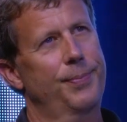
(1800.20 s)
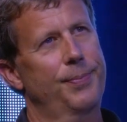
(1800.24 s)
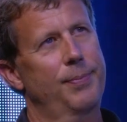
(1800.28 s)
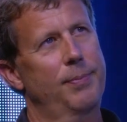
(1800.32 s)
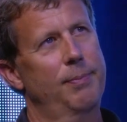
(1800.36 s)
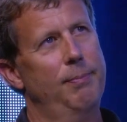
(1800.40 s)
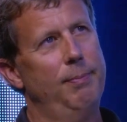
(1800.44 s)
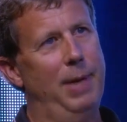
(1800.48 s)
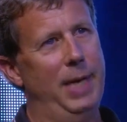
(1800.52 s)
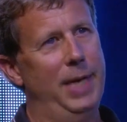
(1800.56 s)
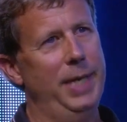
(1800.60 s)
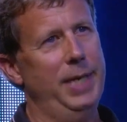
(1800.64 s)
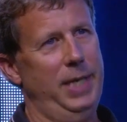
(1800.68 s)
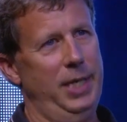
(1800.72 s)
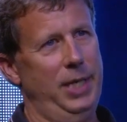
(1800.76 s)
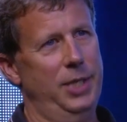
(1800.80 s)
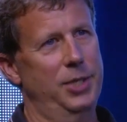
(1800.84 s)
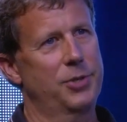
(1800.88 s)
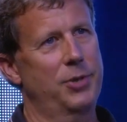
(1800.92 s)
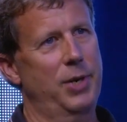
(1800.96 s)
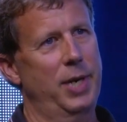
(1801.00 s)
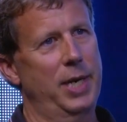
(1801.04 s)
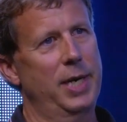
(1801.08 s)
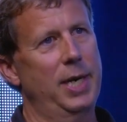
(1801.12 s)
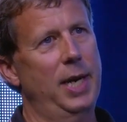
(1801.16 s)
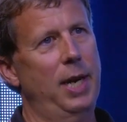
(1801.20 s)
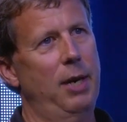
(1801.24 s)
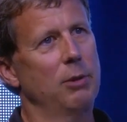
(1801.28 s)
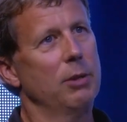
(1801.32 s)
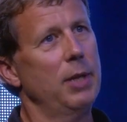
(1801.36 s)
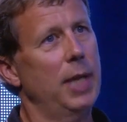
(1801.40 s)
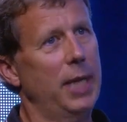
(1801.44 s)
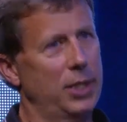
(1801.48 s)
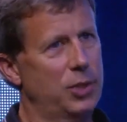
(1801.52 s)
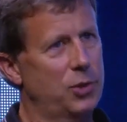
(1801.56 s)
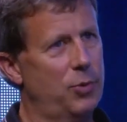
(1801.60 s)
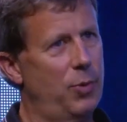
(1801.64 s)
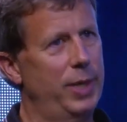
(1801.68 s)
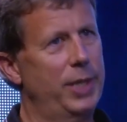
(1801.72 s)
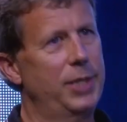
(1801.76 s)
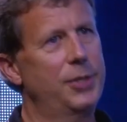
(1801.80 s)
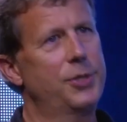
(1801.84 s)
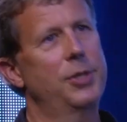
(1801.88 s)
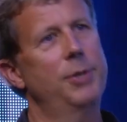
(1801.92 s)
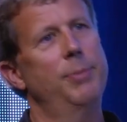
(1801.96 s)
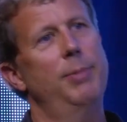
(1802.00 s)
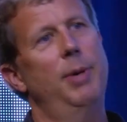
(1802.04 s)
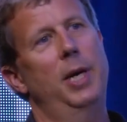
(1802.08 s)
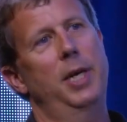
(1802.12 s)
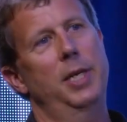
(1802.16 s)
my needs right now, like
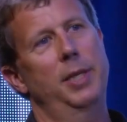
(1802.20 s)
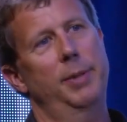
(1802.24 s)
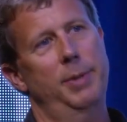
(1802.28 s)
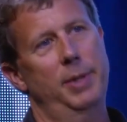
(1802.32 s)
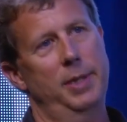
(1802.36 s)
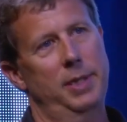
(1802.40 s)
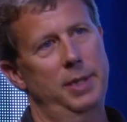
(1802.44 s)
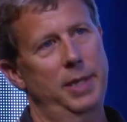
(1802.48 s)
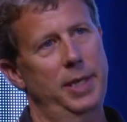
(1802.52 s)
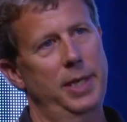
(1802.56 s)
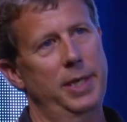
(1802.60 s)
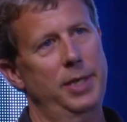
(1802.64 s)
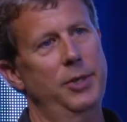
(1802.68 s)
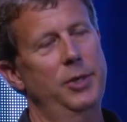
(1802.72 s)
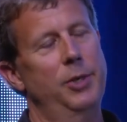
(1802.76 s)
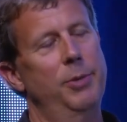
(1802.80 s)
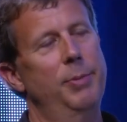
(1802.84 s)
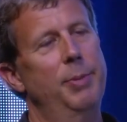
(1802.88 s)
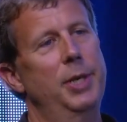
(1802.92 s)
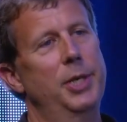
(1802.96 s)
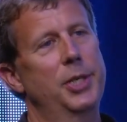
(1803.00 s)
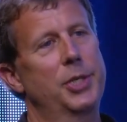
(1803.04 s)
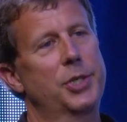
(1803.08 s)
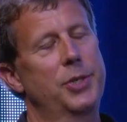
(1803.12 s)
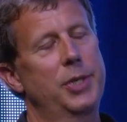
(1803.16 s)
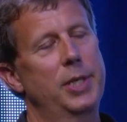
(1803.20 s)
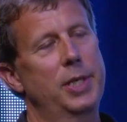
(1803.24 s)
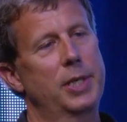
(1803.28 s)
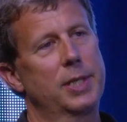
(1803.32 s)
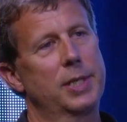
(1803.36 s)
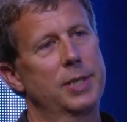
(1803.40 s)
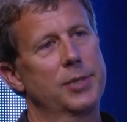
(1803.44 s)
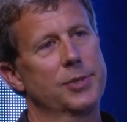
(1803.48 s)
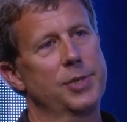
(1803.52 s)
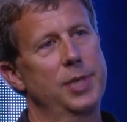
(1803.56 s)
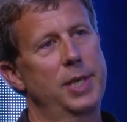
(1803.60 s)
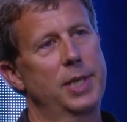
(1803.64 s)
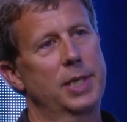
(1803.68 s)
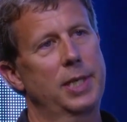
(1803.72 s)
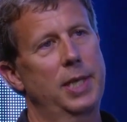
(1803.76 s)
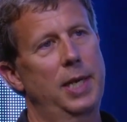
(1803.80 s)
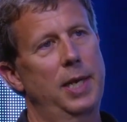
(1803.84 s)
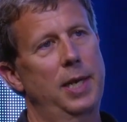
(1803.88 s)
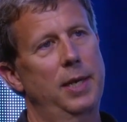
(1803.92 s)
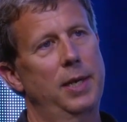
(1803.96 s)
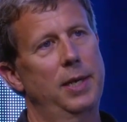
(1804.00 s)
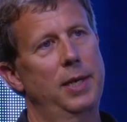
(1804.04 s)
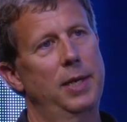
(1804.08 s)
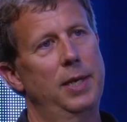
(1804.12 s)
22 Monument, like Newbury Street, things like that.